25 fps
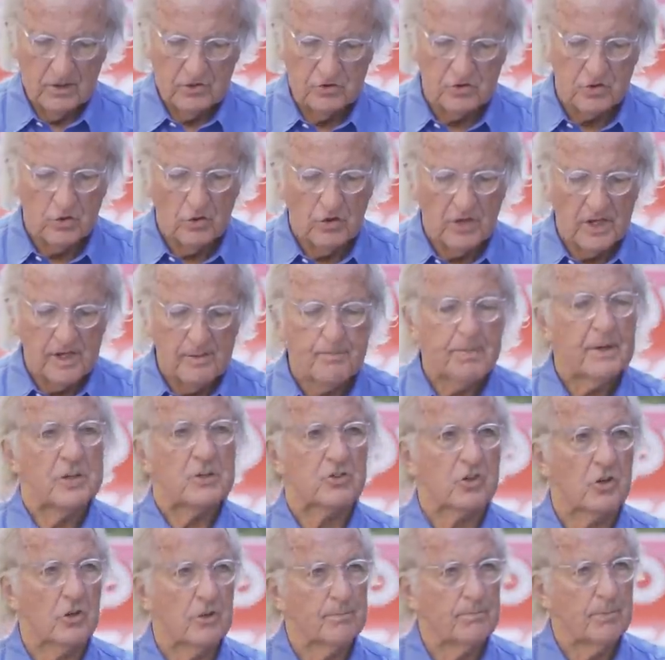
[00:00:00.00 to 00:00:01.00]
Julie
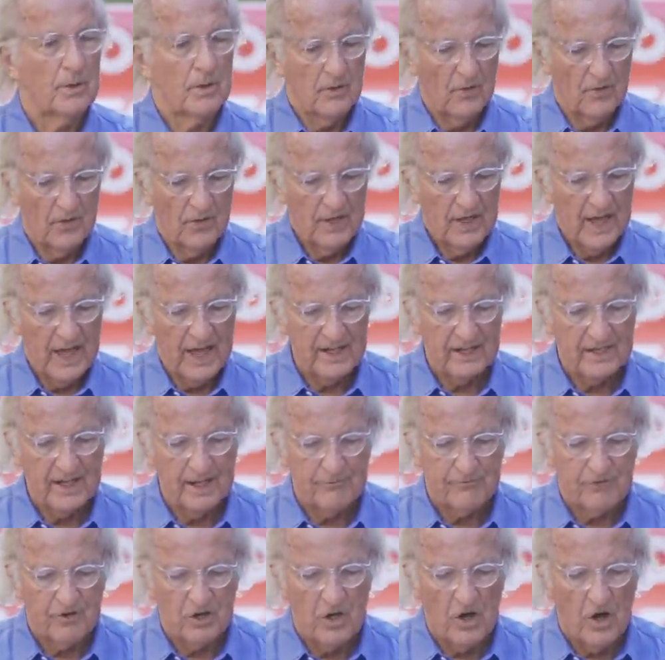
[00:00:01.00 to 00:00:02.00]
Bishop had
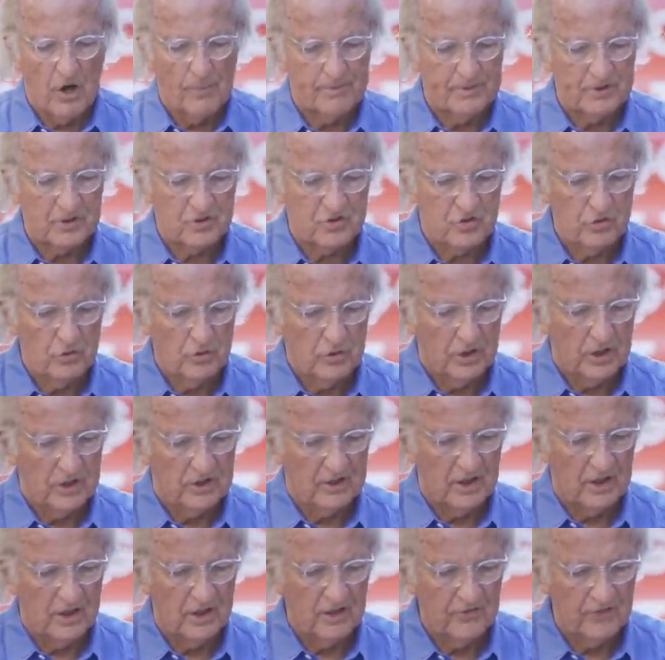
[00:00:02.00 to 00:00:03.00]
every
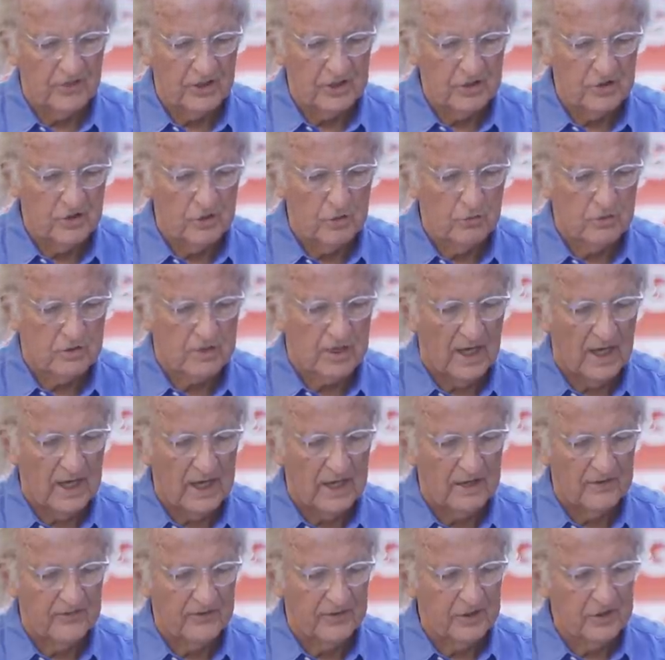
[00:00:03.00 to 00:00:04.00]
opportunity in the UK
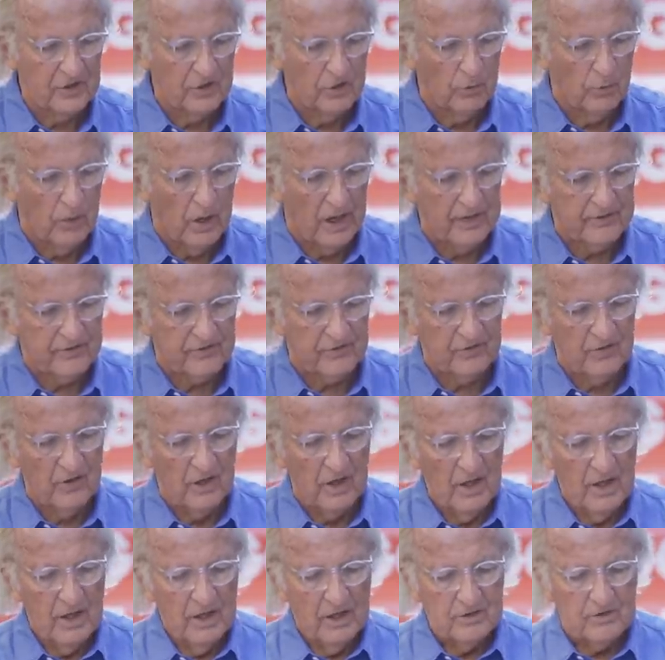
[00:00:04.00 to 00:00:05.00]
and the US
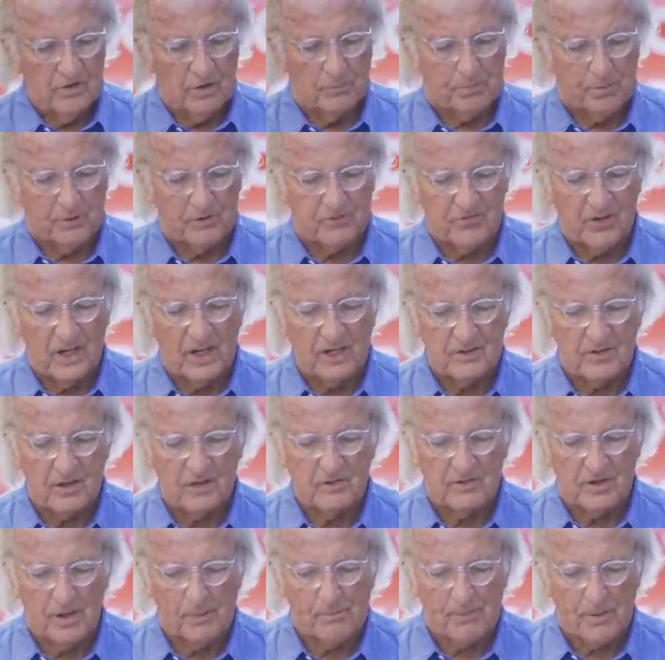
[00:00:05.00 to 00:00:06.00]
to present
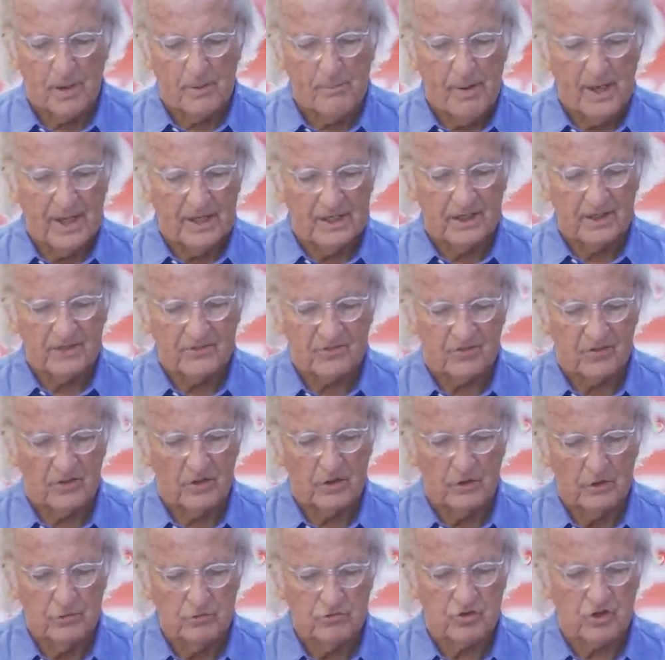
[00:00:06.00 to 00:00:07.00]
a diplomatic
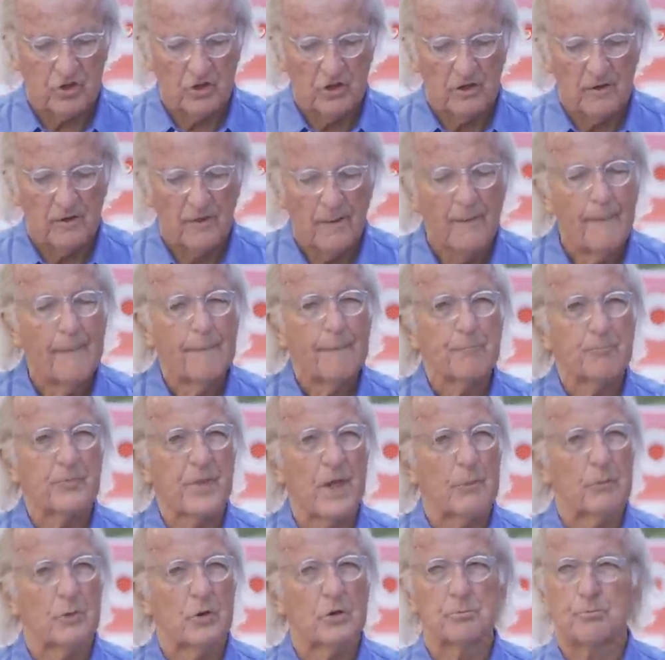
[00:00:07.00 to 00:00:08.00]
solution
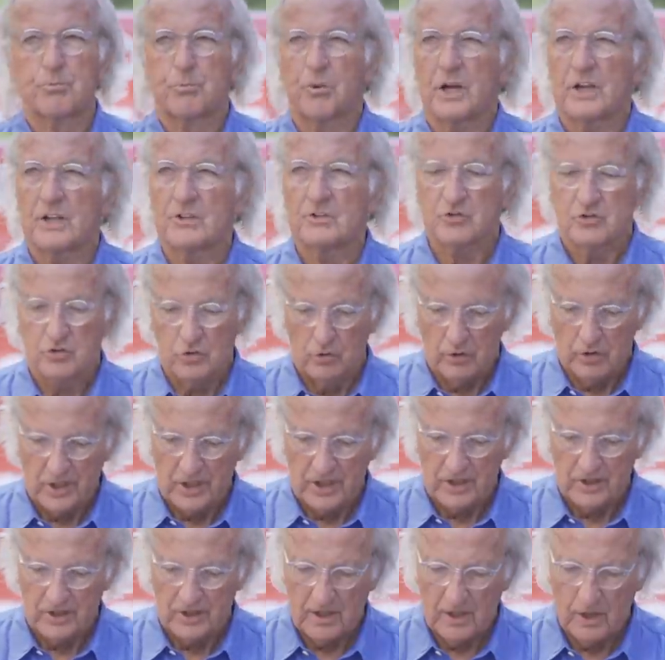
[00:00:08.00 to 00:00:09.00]
that would bring
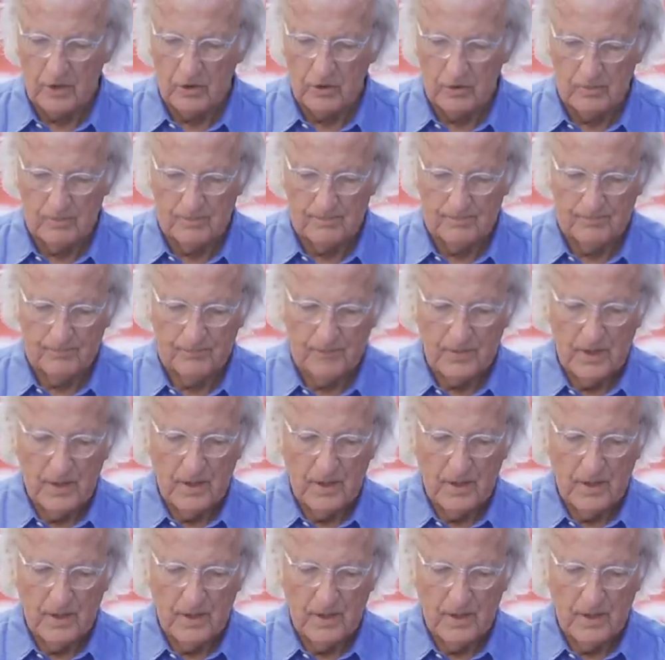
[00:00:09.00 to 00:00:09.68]
Julian home.